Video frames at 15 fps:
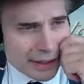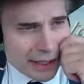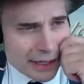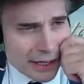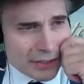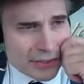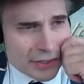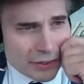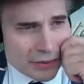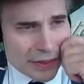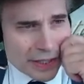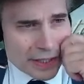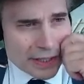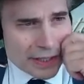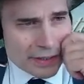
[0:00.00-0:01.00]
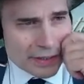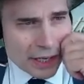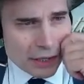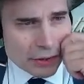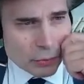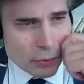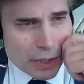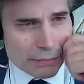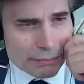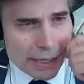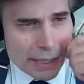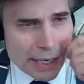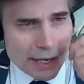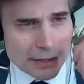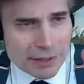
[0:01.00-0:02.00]
I also think he tells one
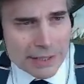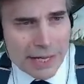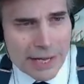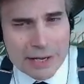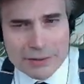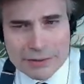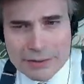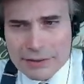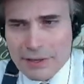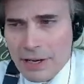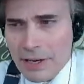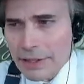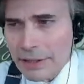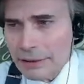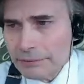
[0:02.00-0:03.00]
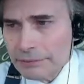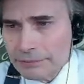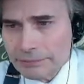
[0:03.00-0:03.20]
buyer that the house is haunted.